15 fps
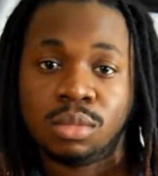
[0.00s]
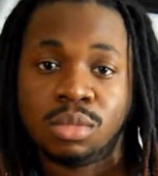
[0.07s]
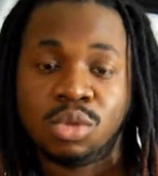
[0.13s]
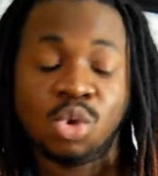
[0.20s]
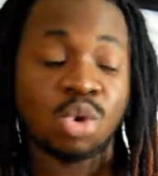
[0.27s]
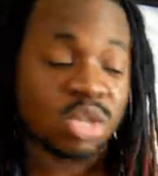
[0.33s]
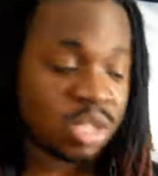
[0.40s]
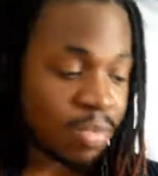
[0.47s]

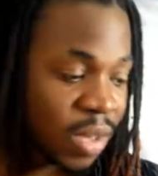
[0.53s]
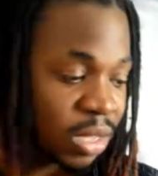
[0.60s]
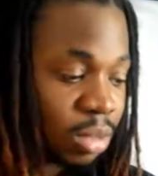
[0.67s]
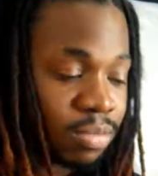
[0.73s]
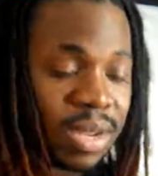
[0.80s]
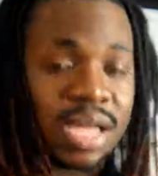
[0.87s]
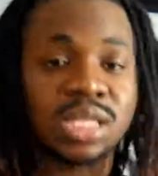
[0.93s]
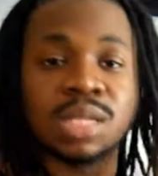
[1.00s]
You expect them
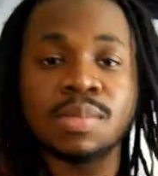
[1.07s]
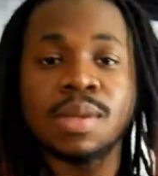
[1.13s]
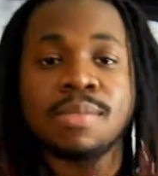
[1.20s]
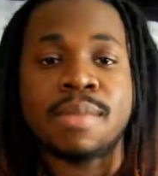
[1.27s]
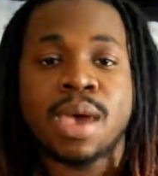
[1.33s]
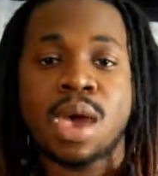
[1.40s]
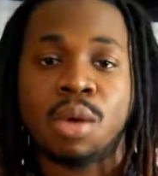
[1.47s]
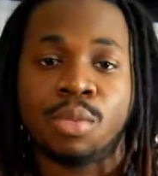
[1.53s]
not to be
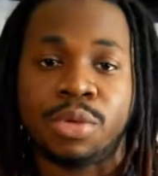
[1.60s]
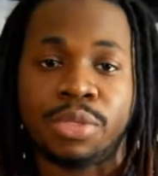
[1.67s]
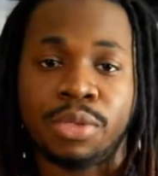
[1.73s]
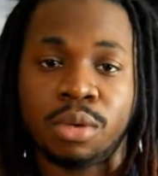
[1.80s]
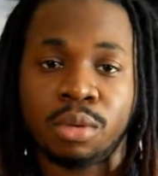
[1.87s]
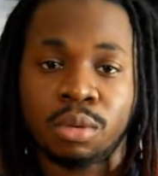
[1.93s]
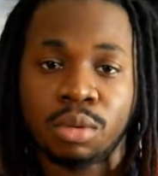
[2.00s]
mad with you.